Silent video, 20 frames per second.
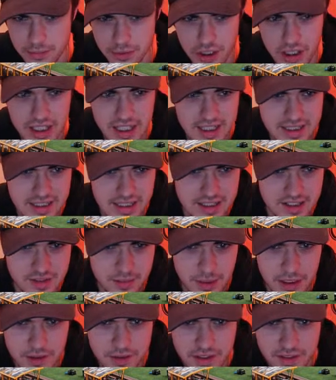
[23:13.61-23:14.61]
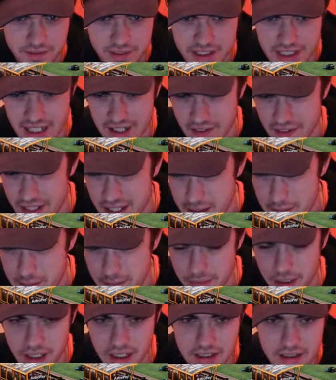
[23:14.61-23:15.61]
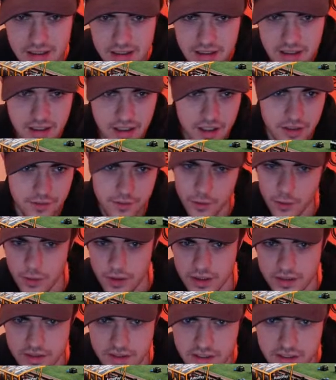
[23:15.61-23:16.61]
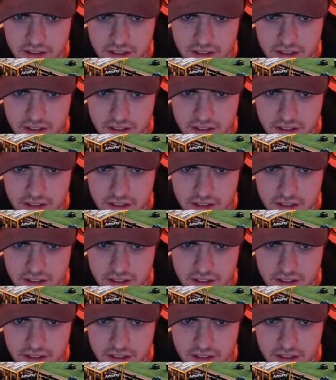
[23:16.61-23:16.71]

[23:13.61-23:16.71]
Brighton had their spells every now and then, but overall, it's the